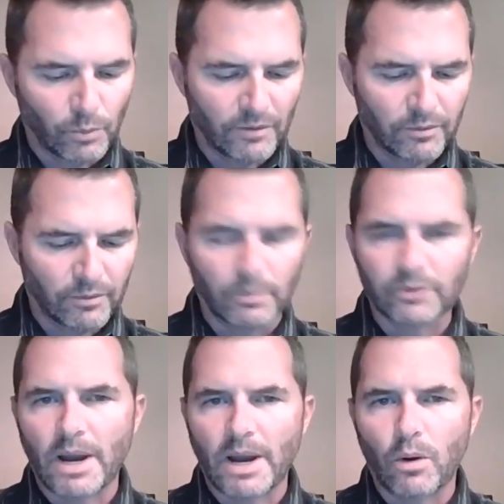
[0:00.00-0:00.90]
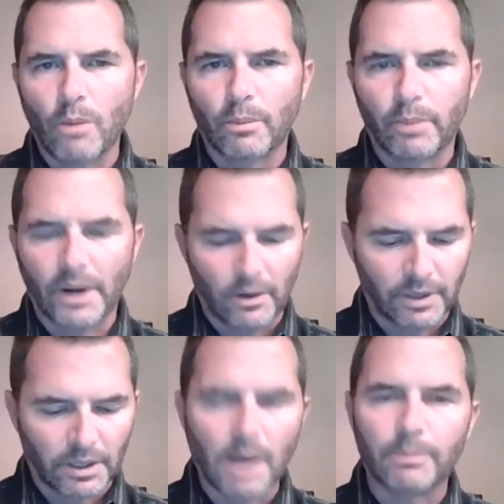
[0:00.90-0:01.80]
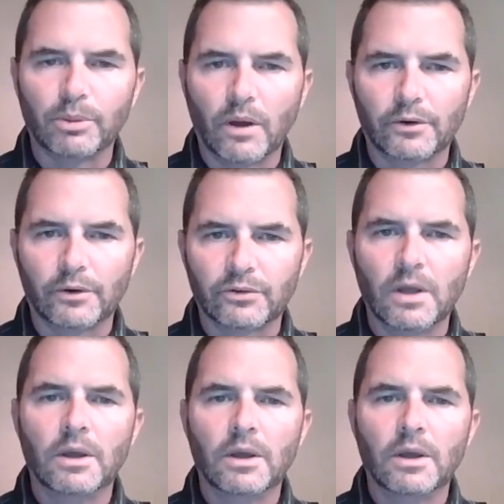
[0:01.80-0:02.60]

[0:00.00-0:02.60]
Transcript: One of them was about Homer Brown and a couple others.